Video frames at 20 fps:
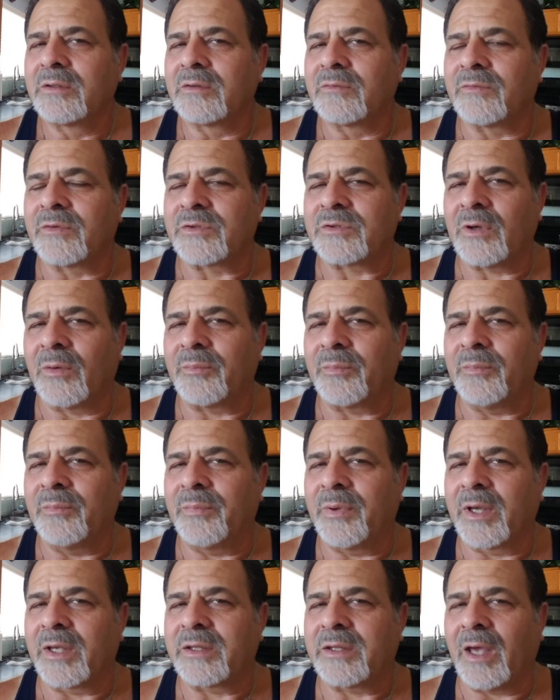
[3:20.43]
for something
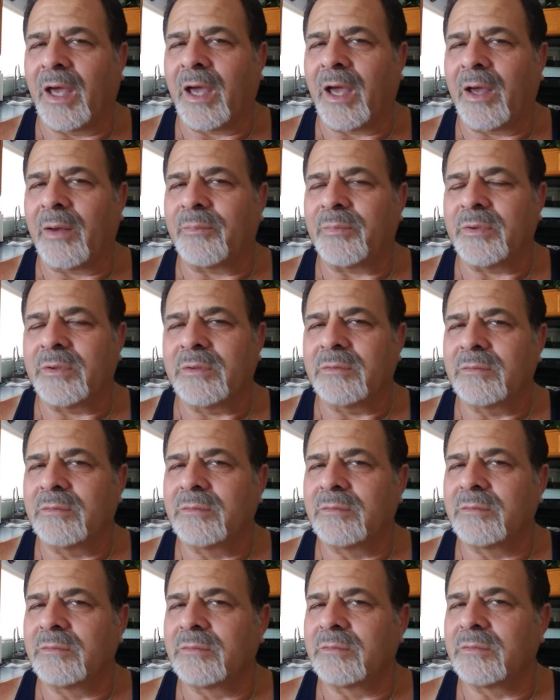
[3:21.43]
big to happen
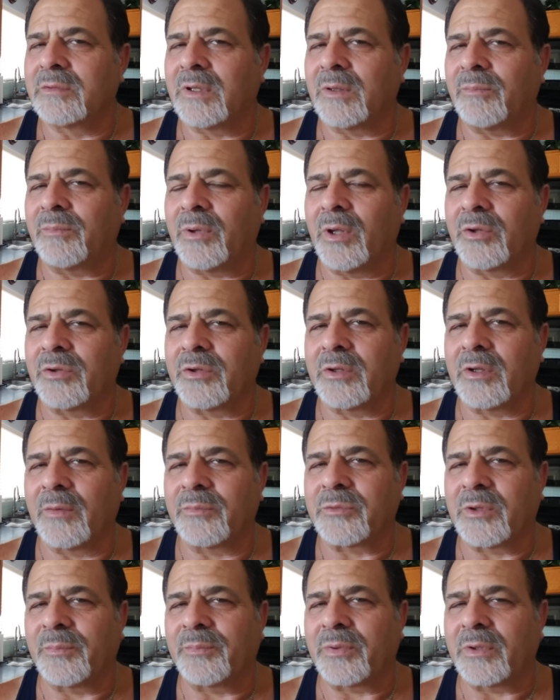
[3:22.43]
they're building
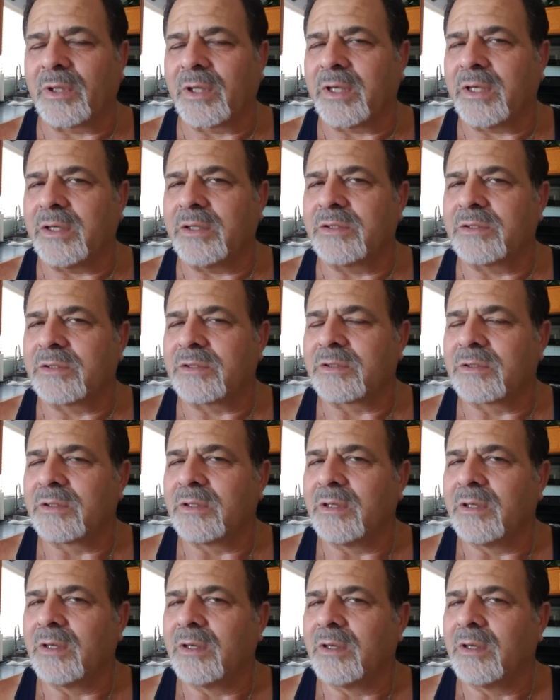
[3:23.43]
up the police
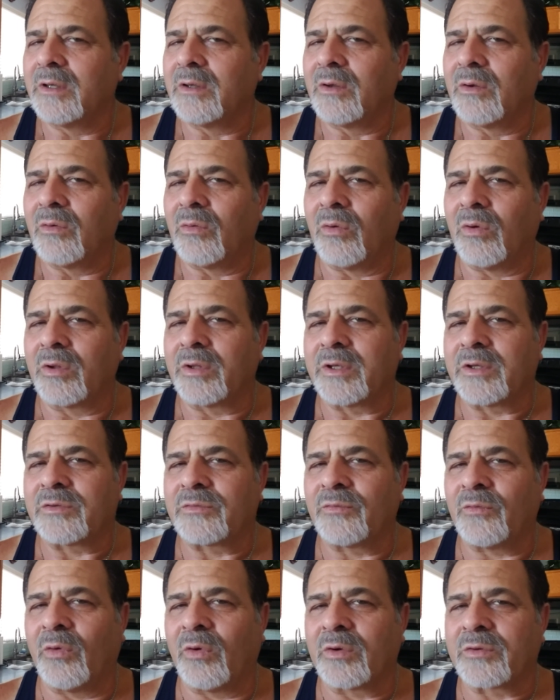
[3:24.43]
all these
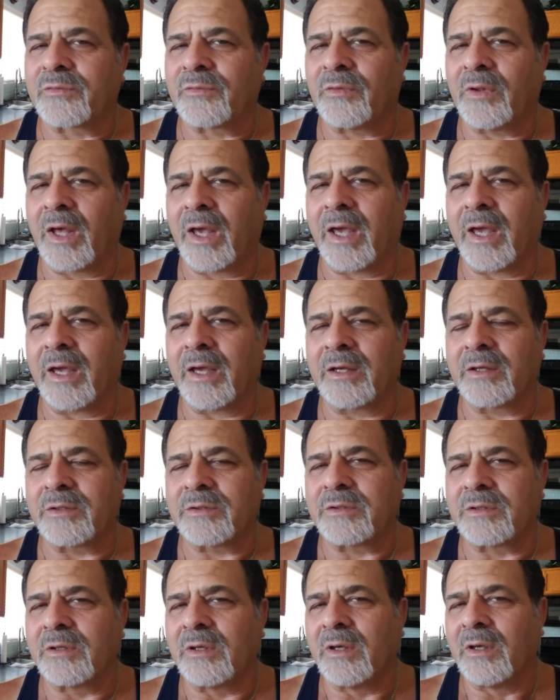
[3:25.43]
false
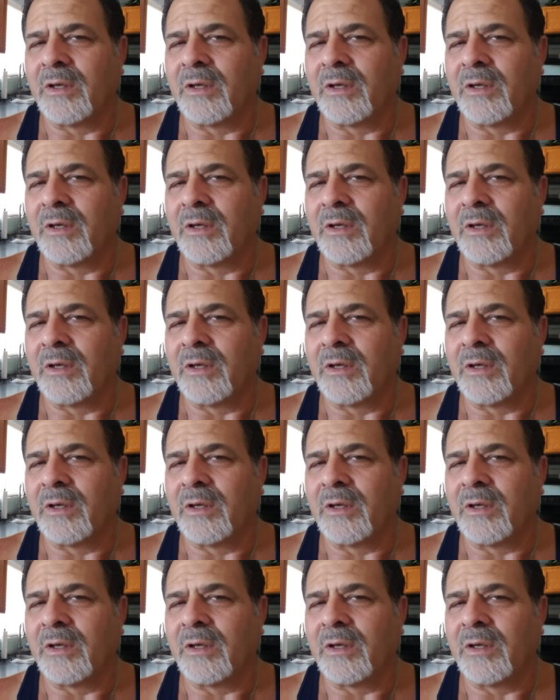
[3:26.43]
flags